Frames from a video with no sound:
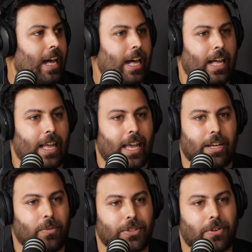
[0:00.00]
And
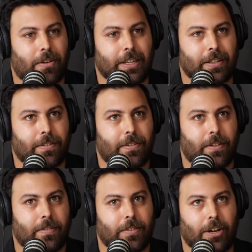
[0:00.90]
it was growing,
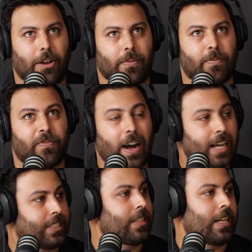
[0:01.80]

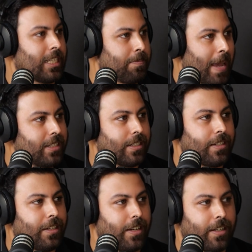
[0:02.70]
faster
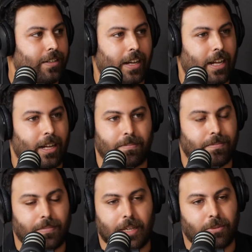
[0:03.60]
expected.
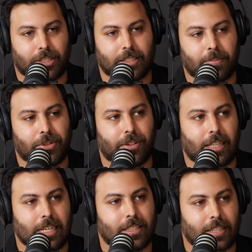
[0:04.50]
It was just
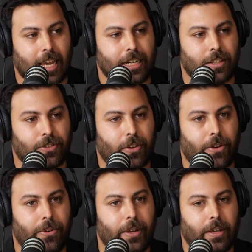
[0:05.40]
absolutely insane. And
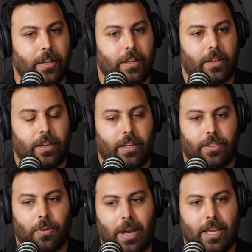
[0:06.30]
so
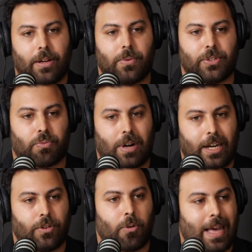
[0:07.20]
the way it was
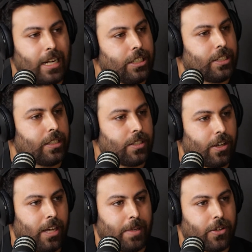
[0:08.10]
run or managed at the
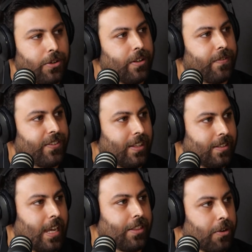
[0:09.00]
time, it couldn't
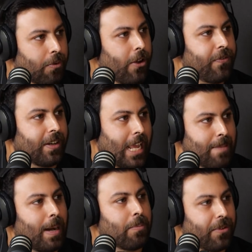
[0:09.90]
facilitate the growth and
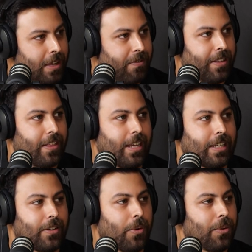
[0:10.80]
keep up with everything
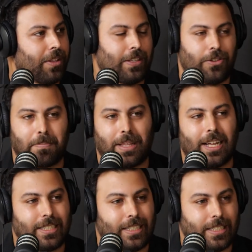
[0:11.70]
and all of these new
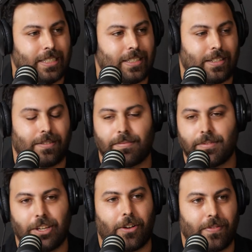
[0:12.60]
blasters and,
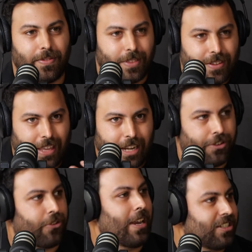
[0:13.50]
this
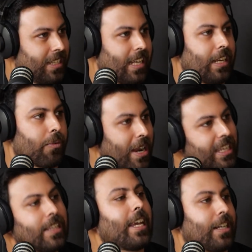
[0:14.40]
industry actually getting
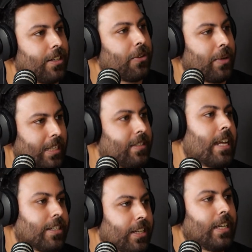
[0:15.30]
regulated to an
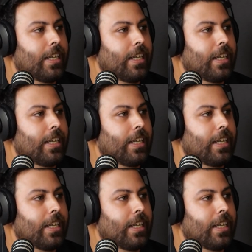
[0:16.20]
extent.